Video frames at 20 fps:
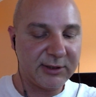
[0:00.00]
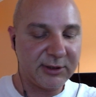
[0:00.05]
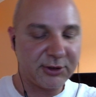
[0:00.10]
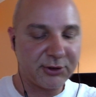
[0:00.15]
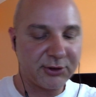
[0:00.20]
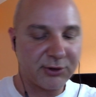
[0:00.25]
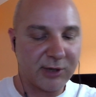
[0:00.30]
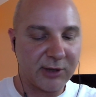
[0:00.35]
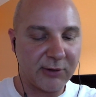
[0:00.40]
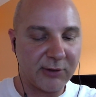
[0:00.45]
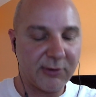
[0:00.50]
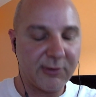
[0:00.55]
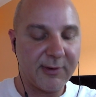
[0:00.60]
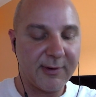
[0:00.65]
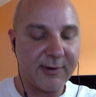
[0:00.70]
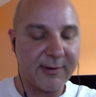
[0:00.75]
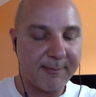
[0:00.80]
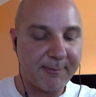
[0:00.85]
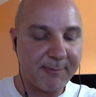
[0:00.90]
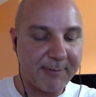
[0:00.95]
to Toronto,
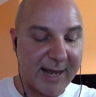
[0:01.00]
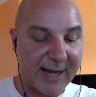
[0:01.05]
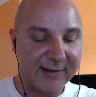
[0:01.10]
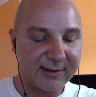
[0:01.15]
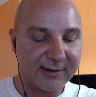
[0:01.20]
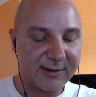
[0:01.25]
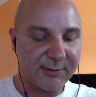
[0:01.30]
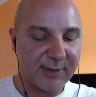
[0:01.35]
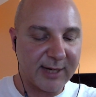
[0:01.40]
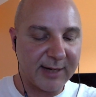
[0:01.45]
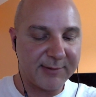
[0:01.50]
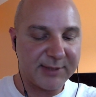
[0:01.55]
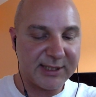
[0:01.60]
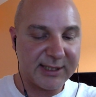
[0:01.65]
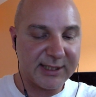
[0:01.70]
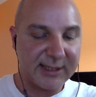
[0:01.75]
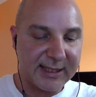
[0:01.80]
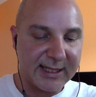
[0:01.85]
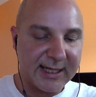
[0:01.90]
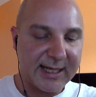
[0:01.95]
back to
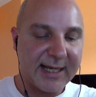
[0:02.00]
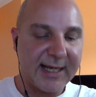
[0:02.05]
Brampton,